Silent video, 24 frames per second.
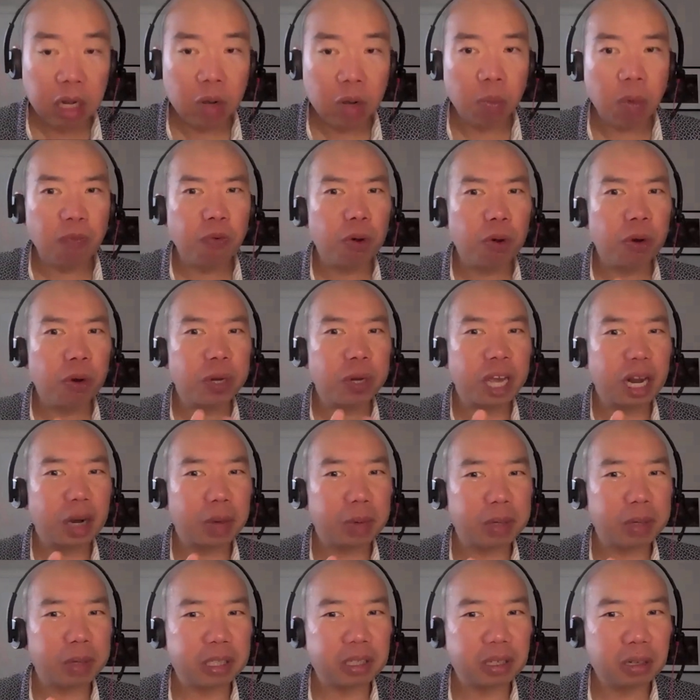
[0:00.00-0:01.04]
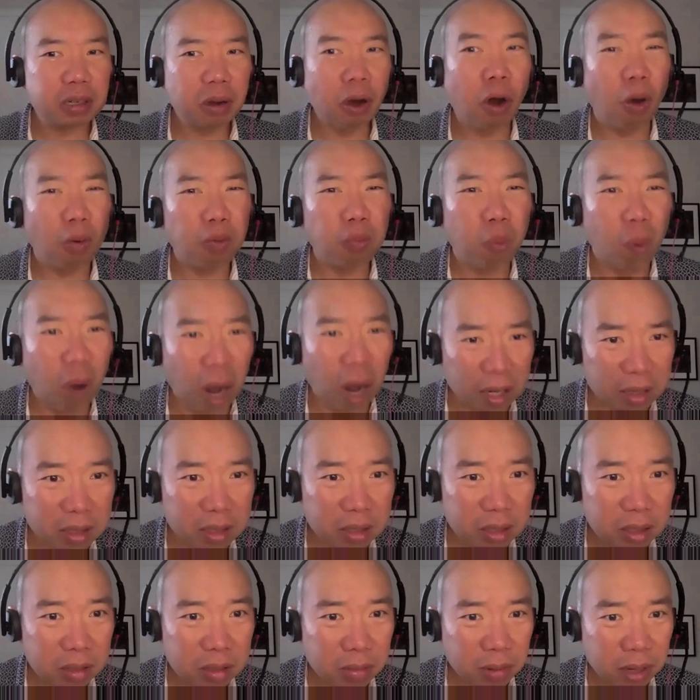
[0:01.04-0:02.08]
Well, 400 calories of what,
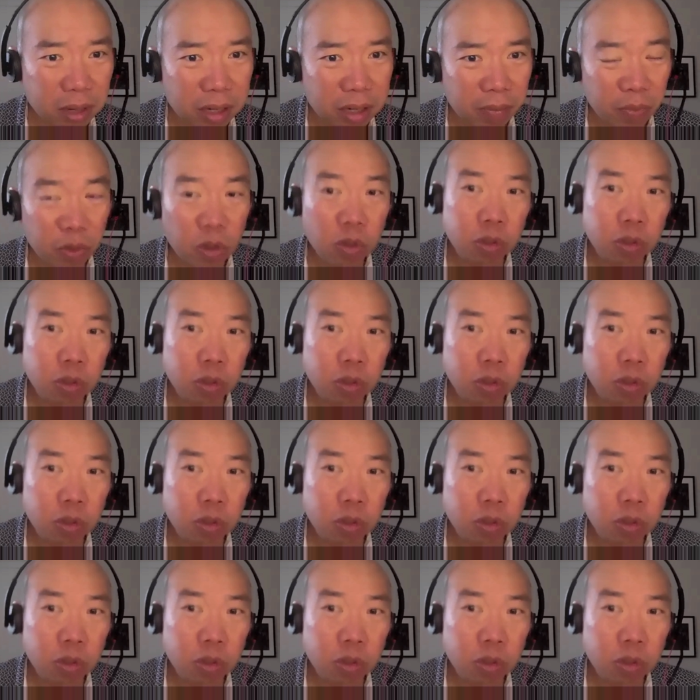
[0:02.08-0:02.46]
right?